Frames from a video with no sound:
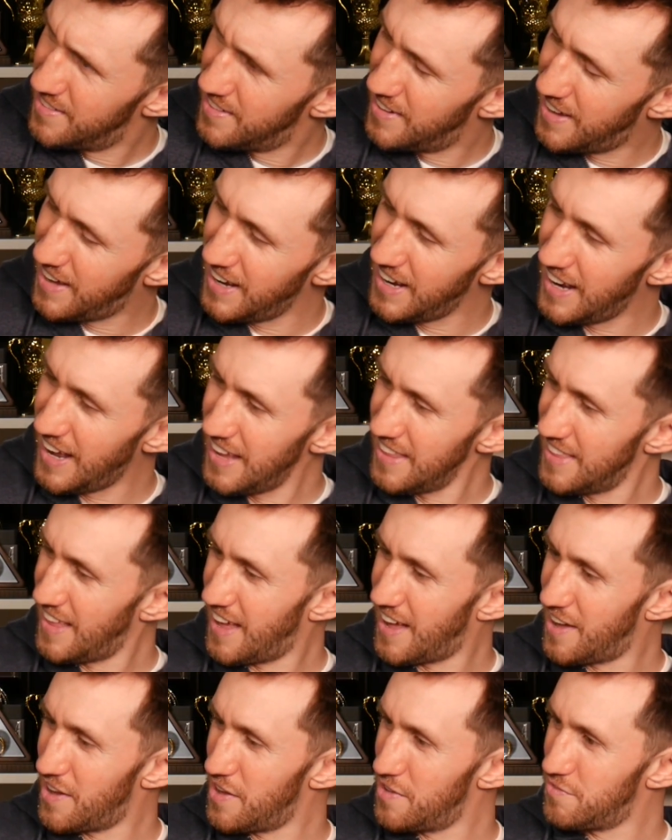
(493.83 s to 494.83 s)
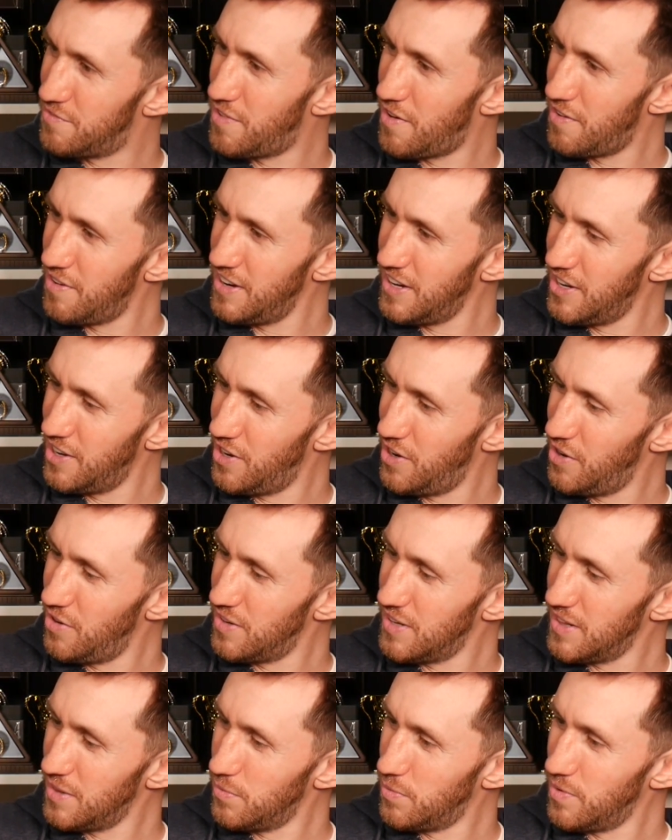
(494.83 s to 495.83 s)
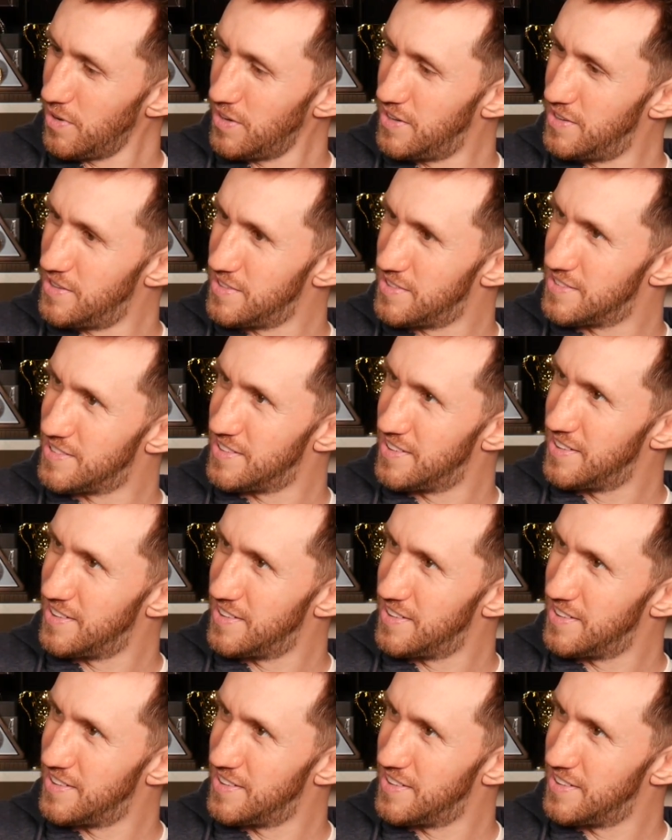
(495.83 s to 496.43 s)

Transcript: I like that. Very cute little wand.